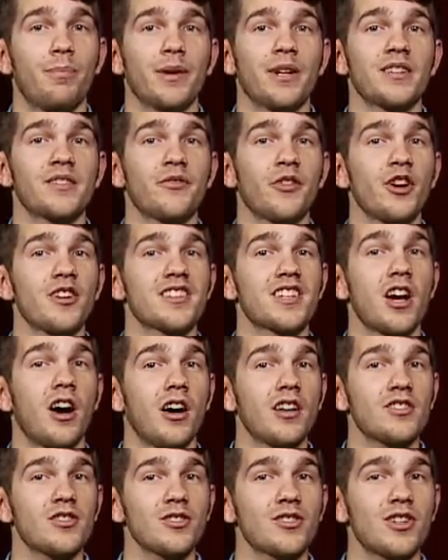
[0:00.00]
but as far as
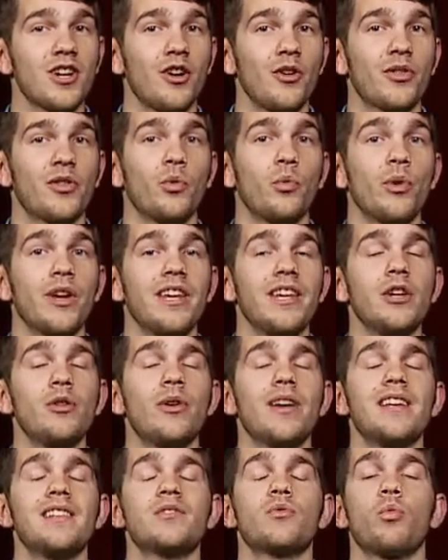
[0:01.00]
consoles go, the Wii
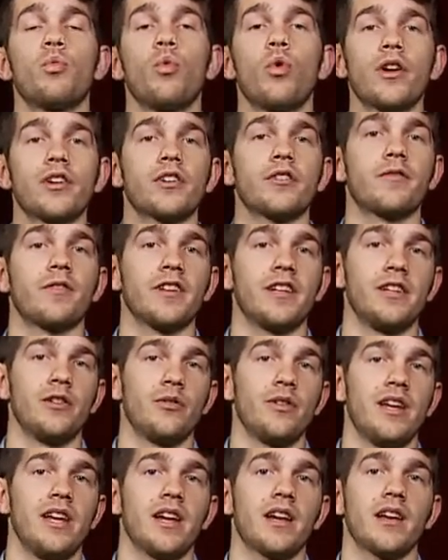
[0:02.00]
U is wonderfully
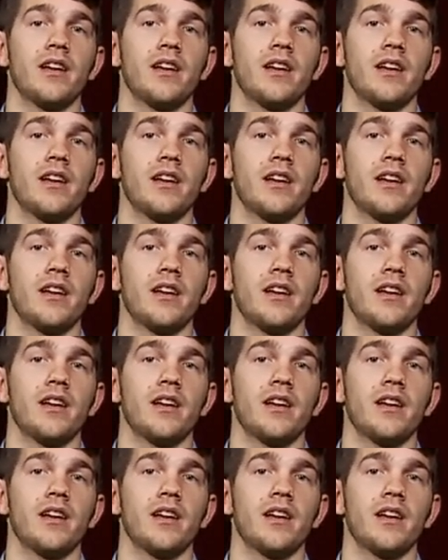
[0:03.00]
unique.